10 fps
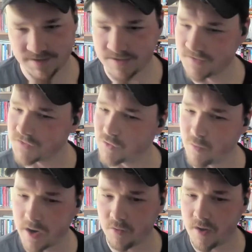doesn't
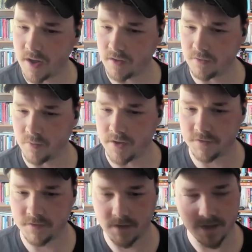square well
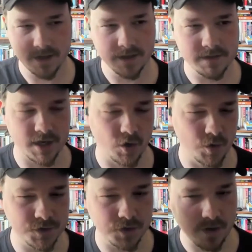with, it's like an
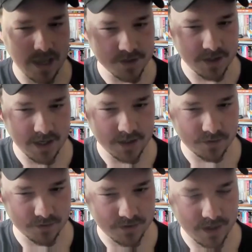old school
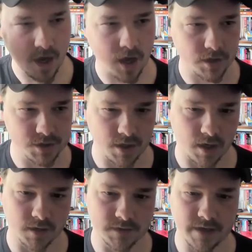educational psychology
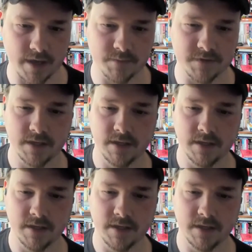concept.